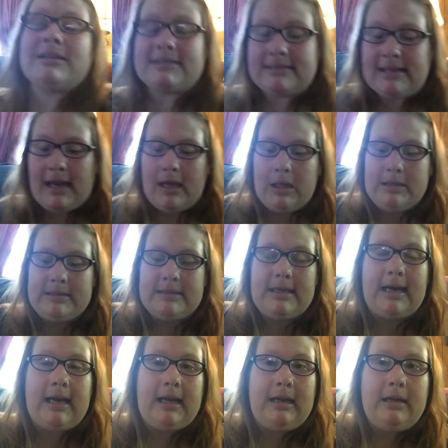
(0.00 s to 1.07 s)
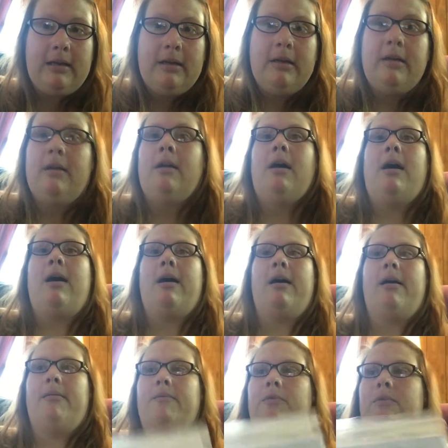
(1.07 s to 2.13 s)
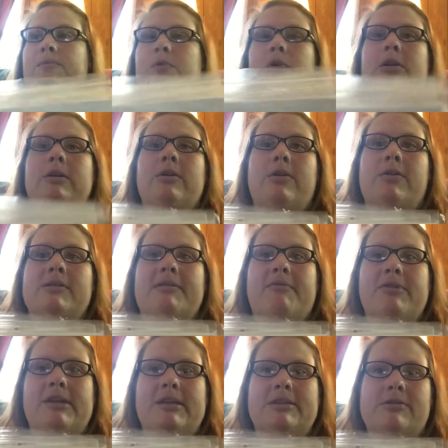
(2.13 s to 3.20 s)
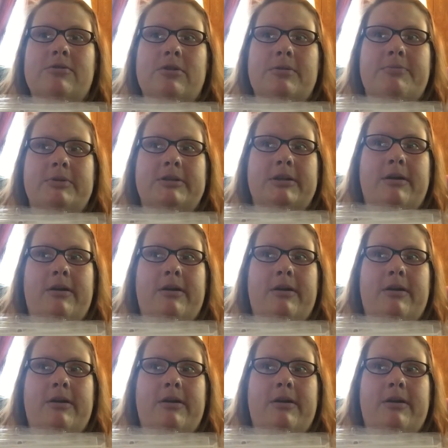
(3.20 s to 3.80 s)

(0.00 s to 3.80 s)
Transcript: a sale today. From 4 to close, everything's 30%